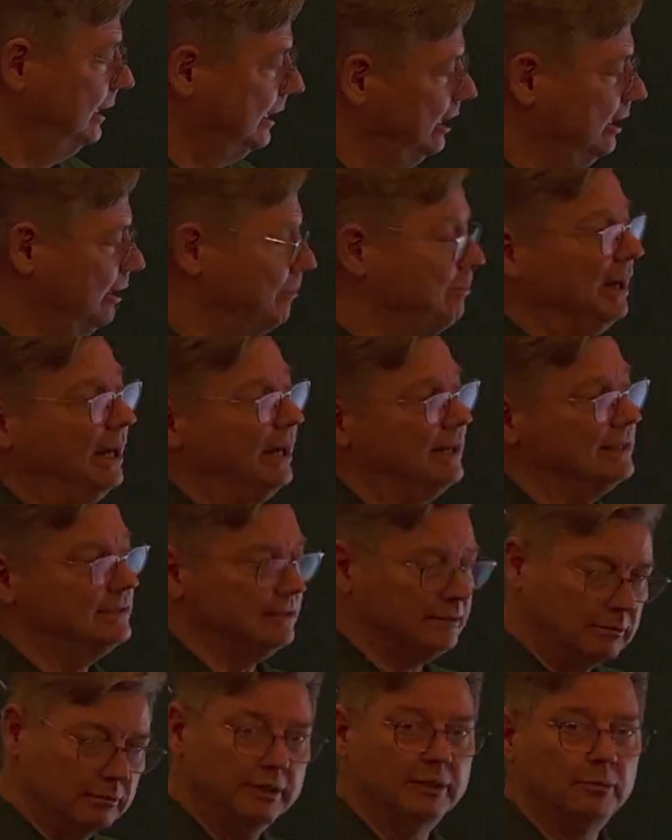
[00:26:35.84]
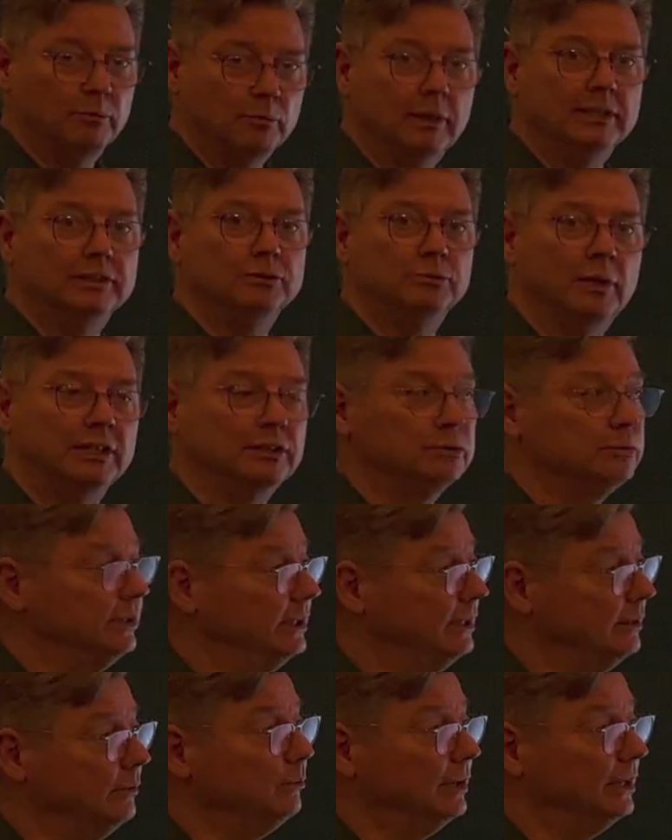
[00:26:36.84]
a pass when, once we,
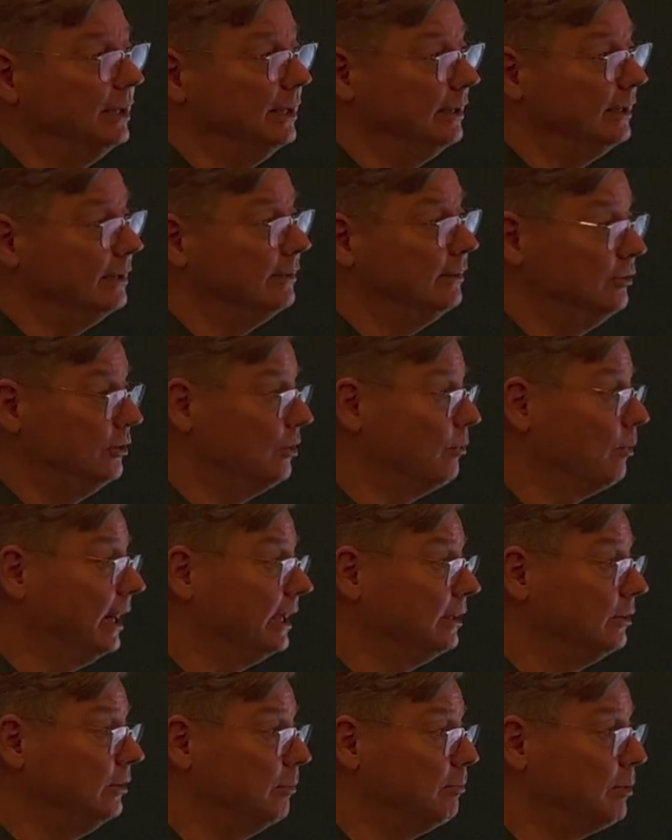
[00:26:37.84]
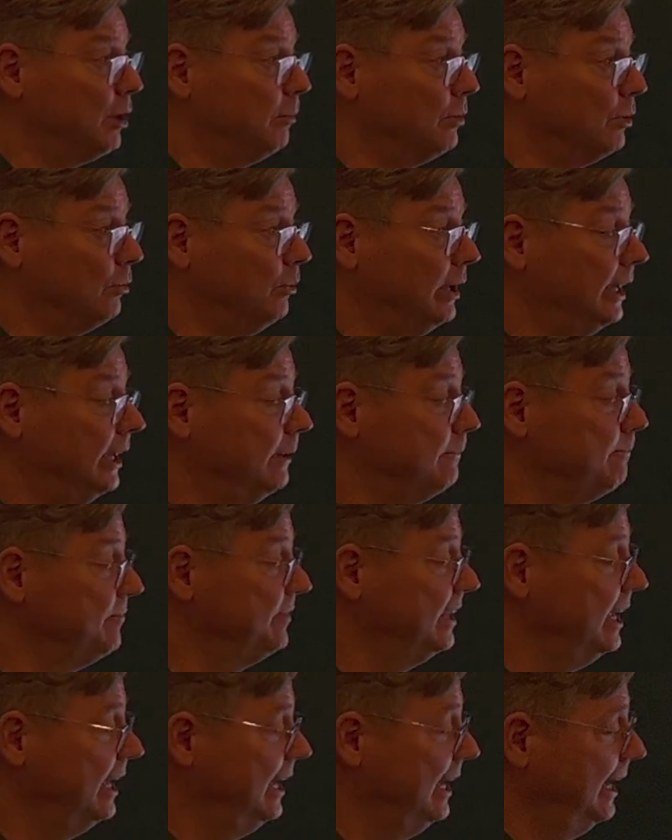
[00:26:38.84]
we right the right the proper way.
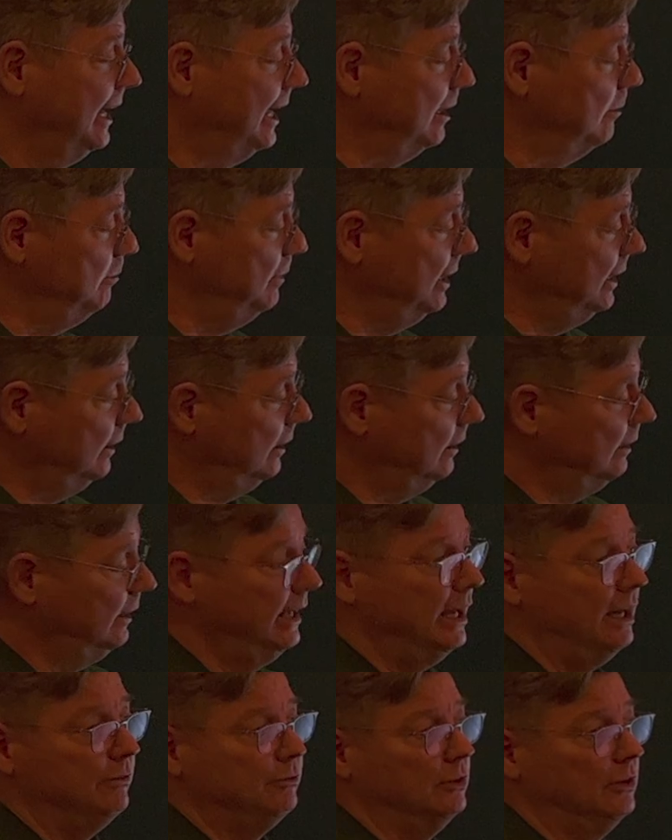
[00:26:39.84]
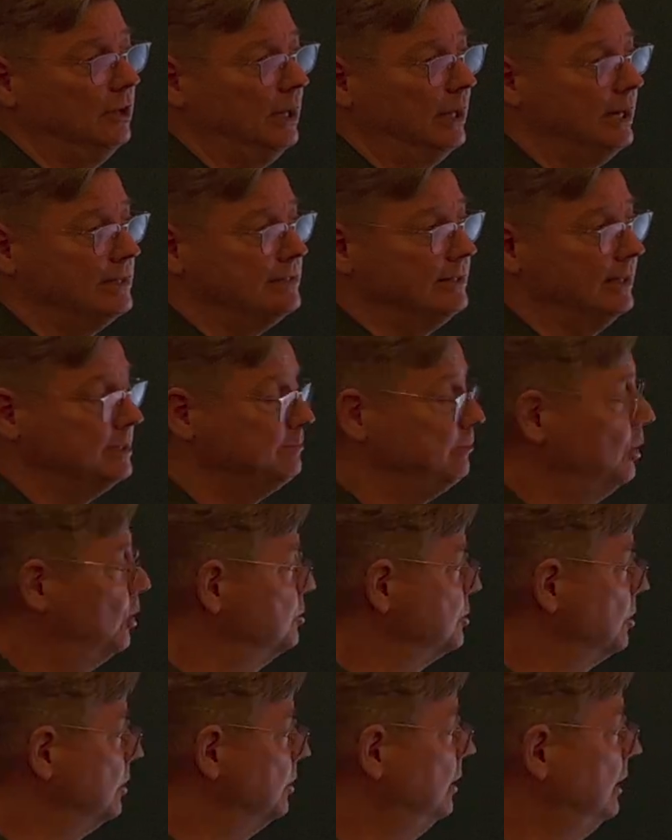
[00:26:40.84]
And immediately after the last
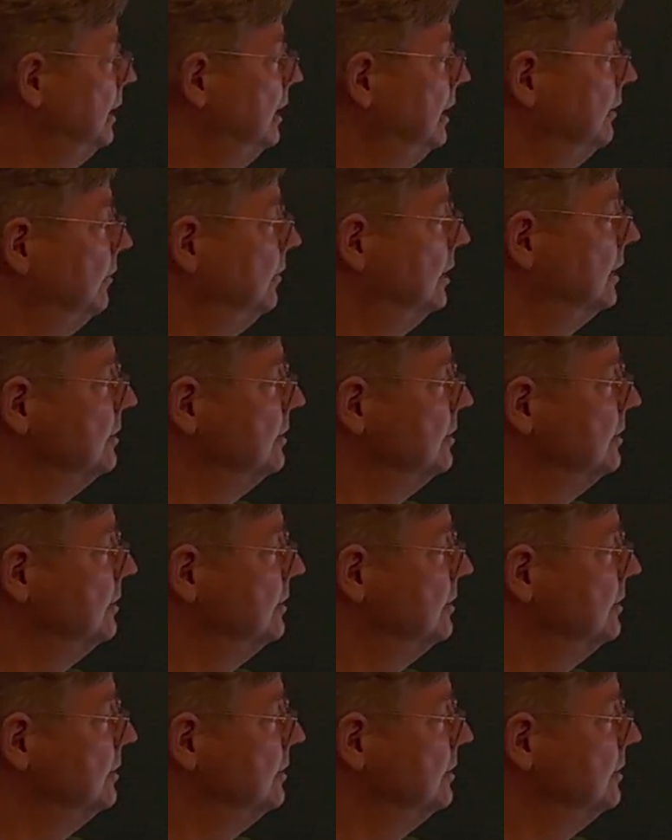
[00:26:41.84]
exposure, there